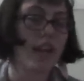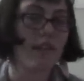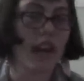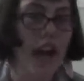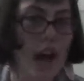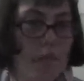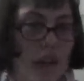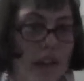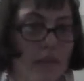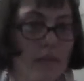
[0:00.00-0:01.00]
they even
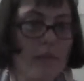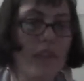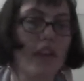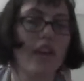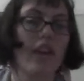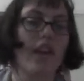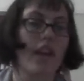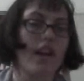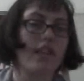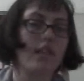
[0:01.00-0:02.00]
happen.
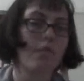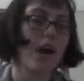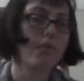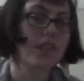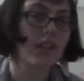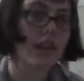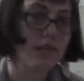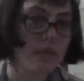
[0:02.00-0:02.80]
And these problems that they